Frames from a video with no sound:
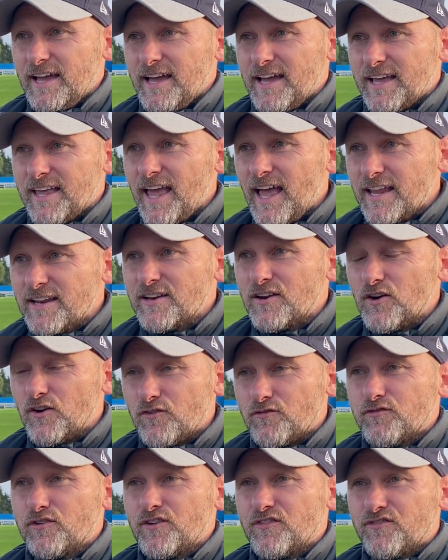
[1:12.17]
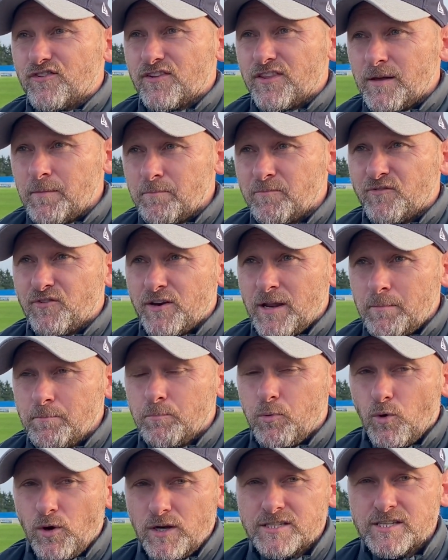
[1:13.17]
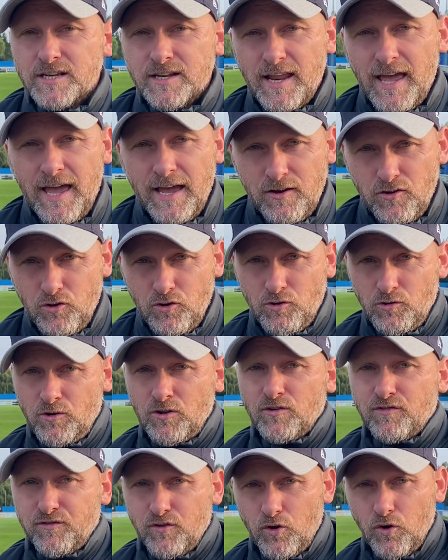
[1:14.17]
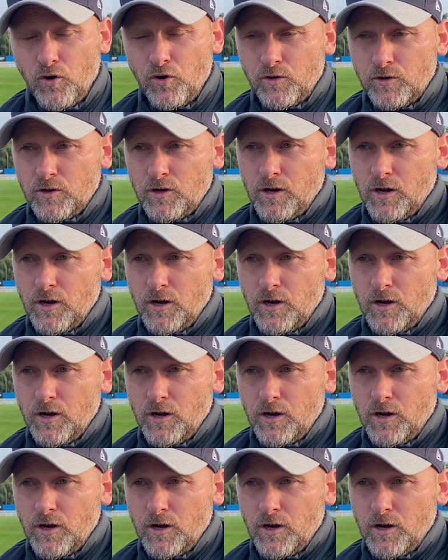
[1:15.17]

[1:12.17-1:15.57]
again, look, for them boys in there who are on the floor,